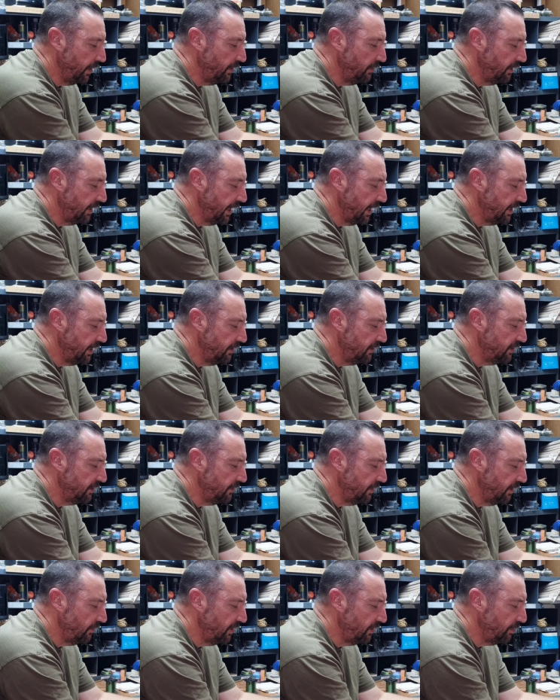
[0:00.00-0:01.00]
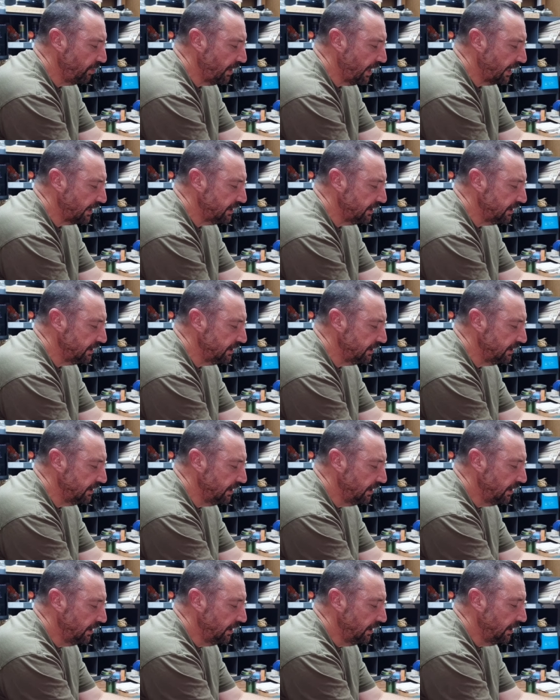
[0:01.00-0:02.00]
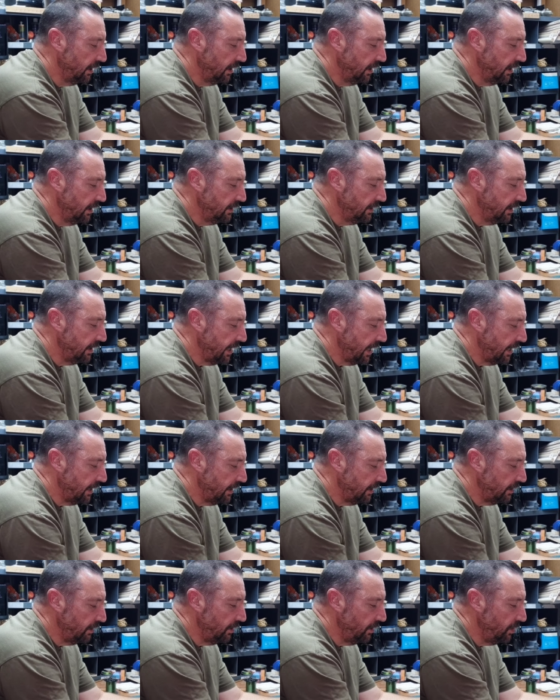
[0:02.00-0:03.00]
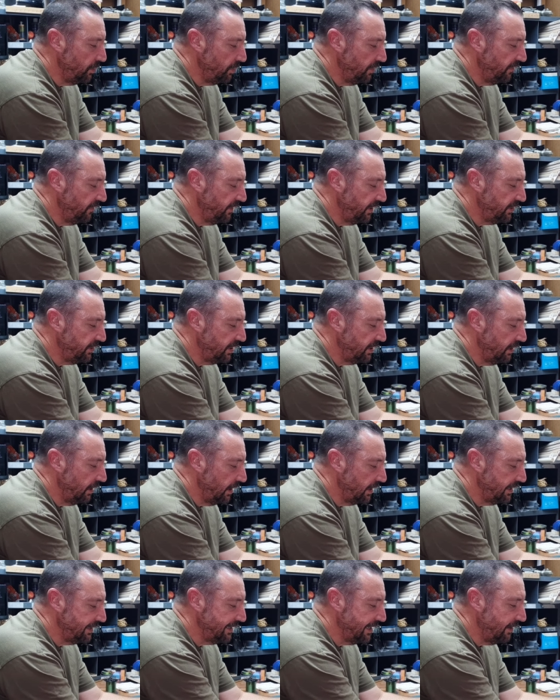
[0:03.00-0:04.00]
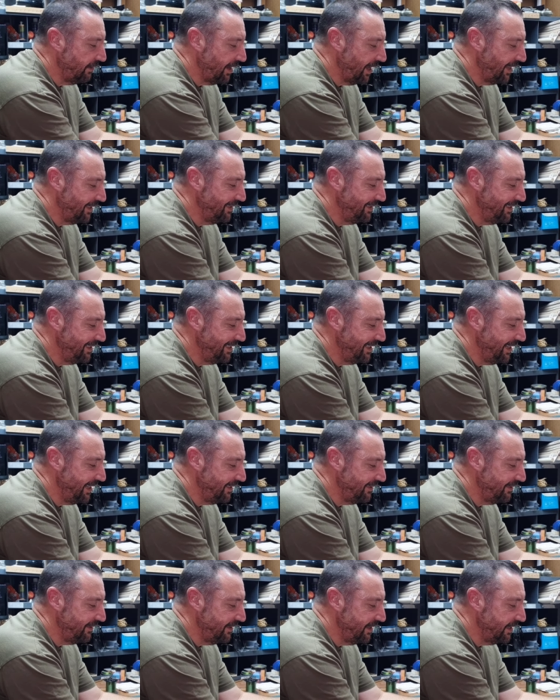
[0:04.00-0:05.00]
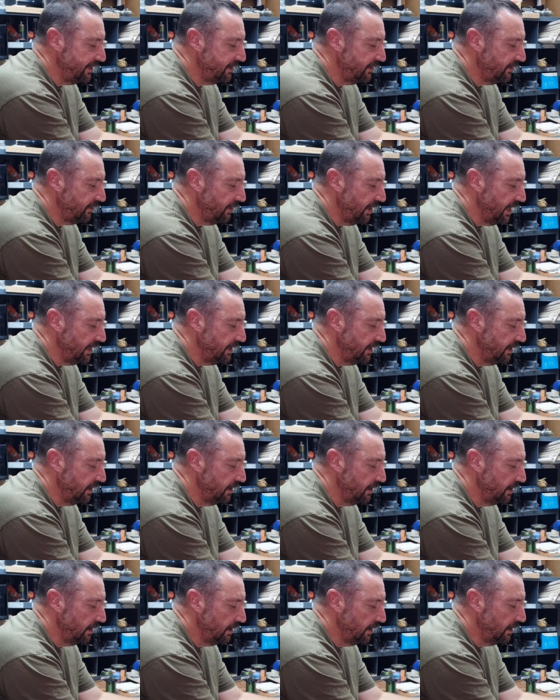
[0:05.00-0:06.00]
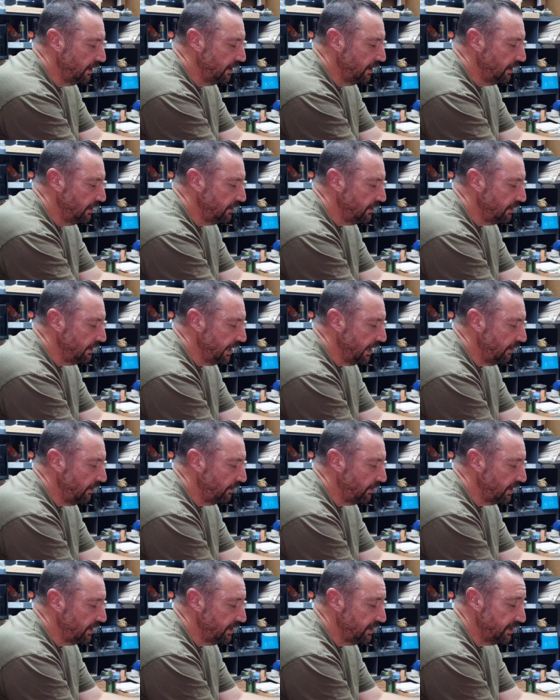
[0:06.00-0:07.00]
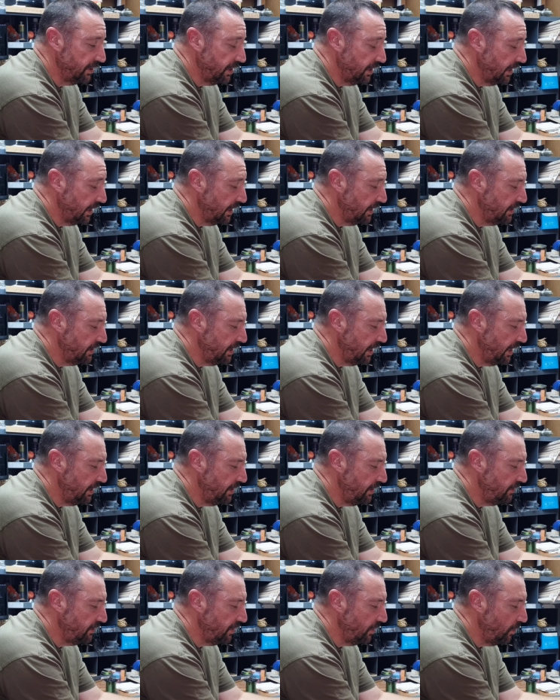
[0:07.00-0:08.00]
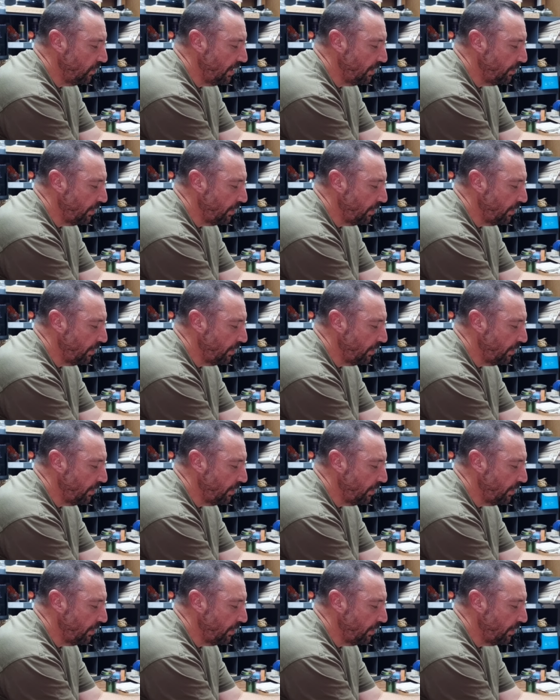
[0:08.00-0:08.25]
but you'll get used to it with practice. So that little loop of fishing line is now underneath this thread. So now I'm going to just going to continue to